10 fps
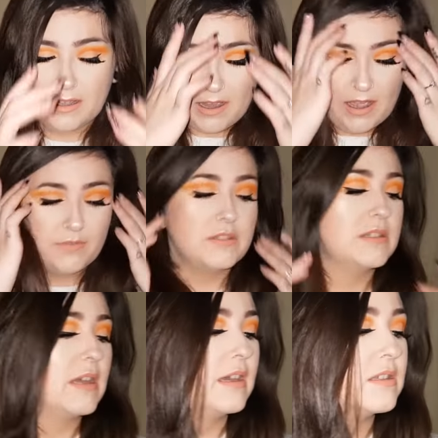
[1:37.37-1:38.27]
I have to
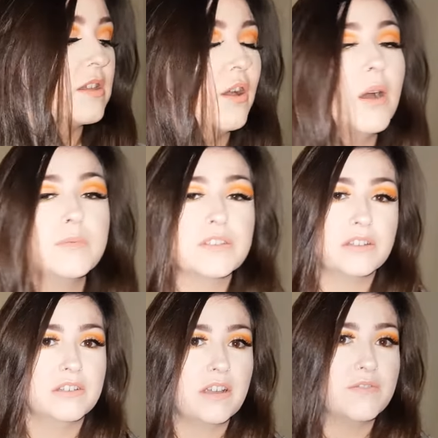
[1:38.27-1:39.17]
say. So I'm just
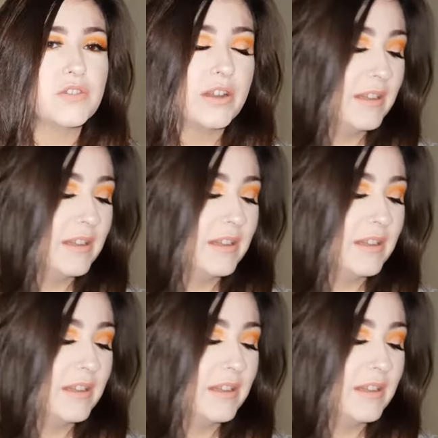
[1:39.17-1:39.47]
going to dive straight